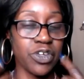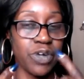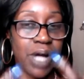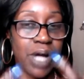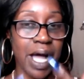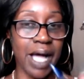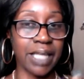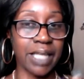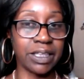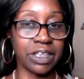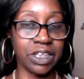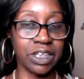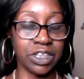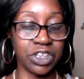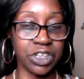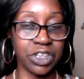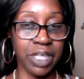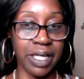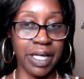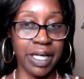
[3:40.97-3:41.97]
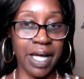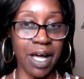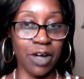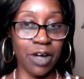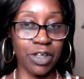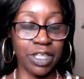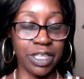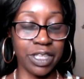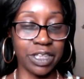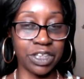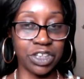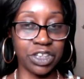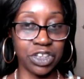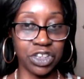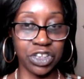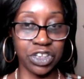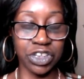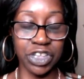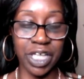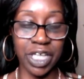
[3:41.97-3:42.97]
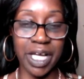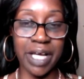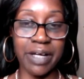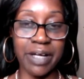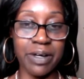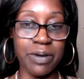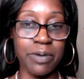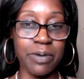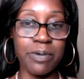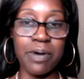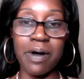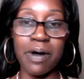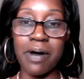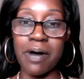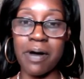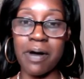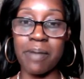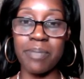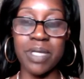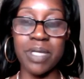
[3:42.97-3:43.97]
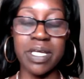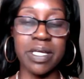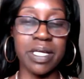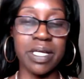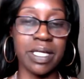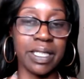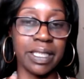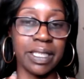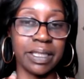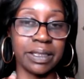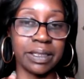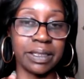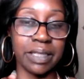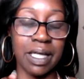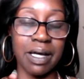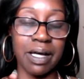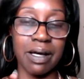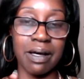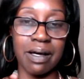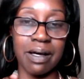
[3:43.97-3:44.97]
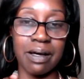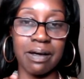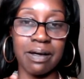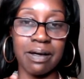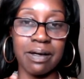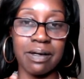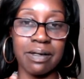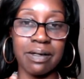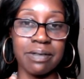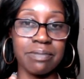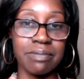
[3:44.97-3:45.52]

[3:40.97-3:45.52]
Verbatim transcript: You guys should check out his channel. Um, he is uh,